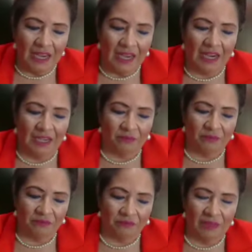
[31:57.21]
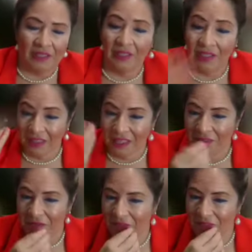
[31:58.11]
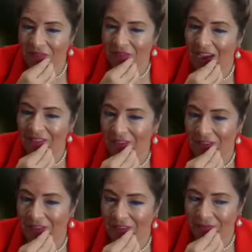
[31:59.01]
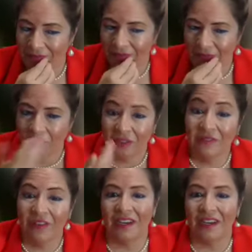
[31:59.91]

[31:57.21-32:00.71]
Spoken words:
And then I think the first 5 are like very